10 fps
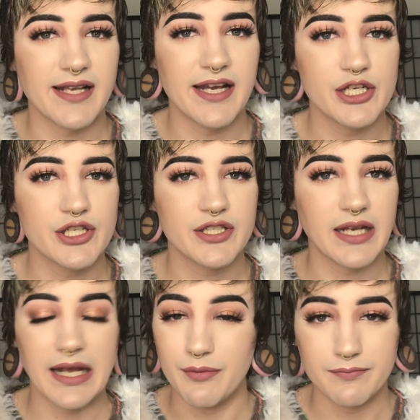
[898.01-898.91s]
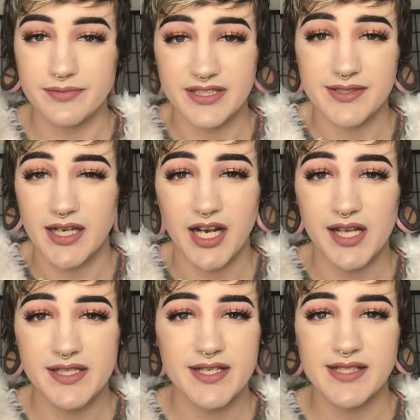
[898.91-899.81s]
I just, since I got
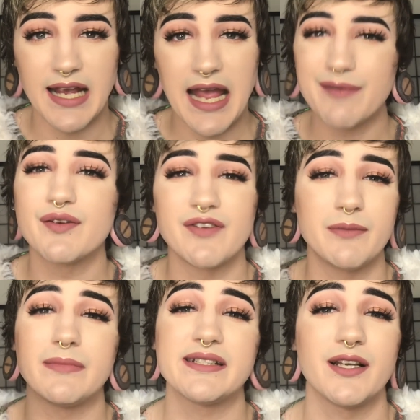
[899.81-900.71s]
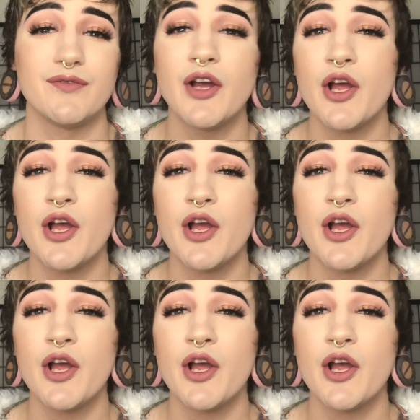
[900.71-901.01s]
this, I haven't found myself